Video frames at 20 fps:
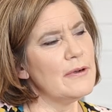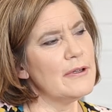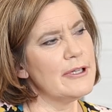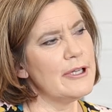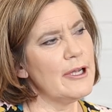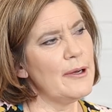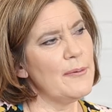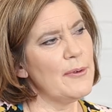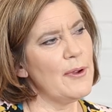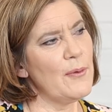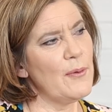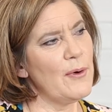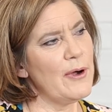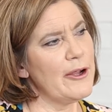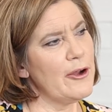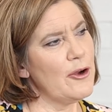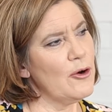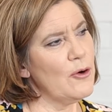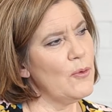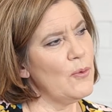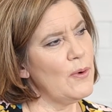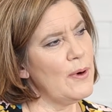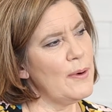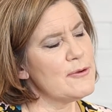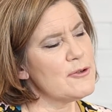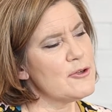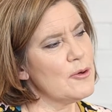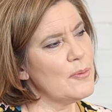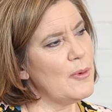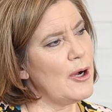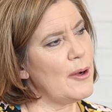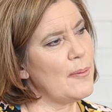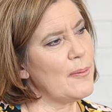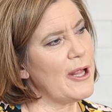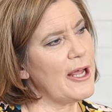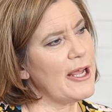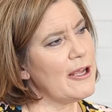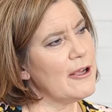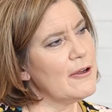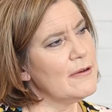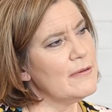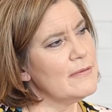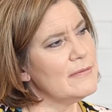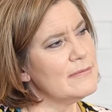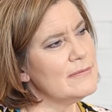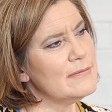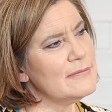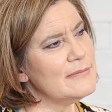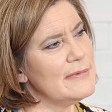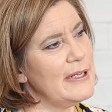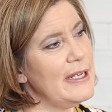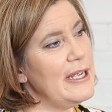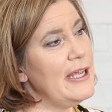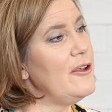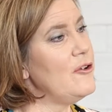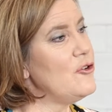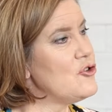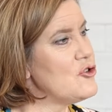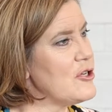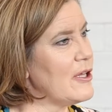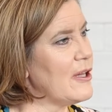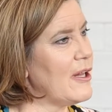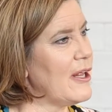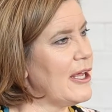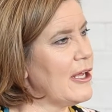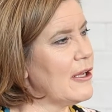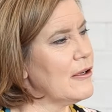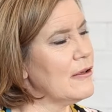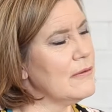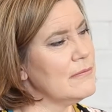tell me what was your mom like? Is she like?